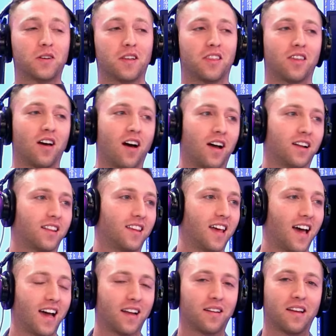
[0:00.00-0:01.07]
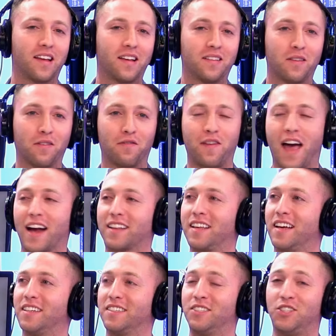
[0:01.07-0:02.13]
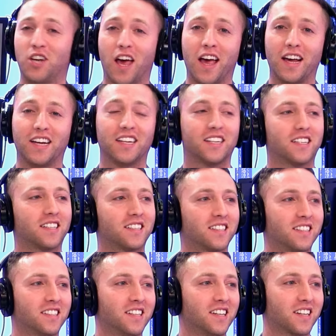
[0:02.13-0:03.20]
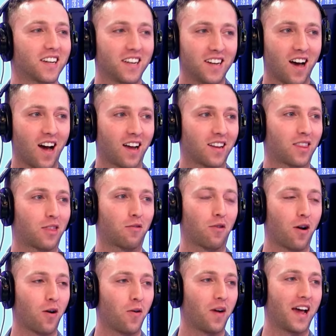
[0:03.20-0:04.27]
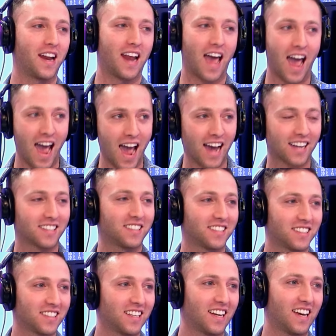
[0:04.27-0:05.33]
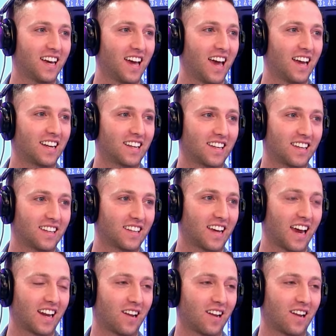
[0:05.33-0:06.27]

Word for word: thought that the fact that Jay cannot throw an axe and get it